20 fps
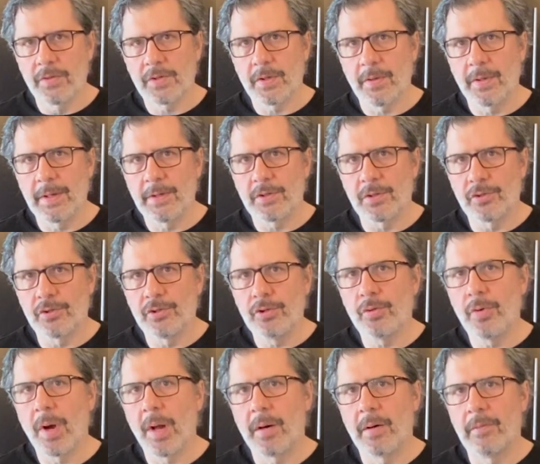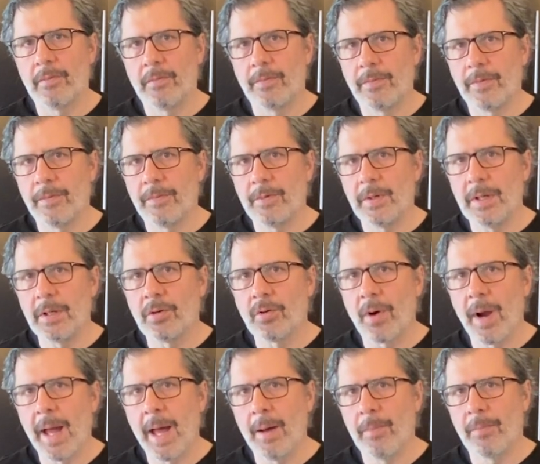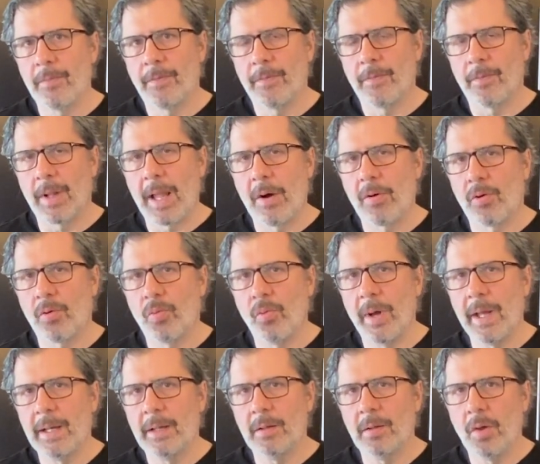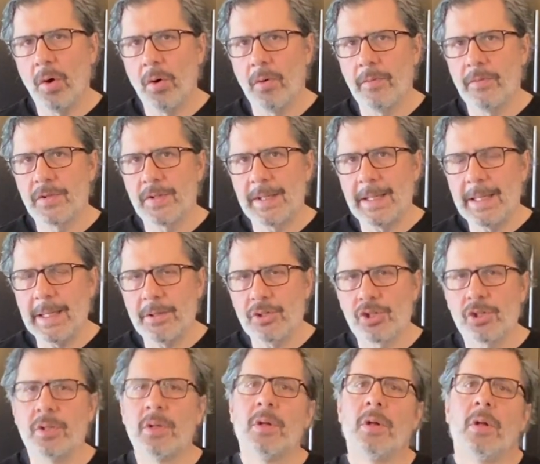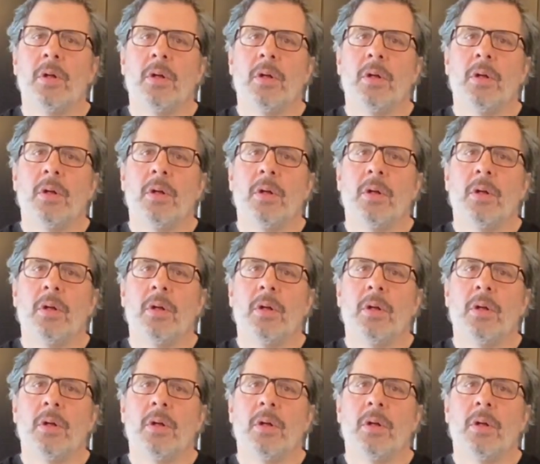So these are 250-gram flour weight loaves each.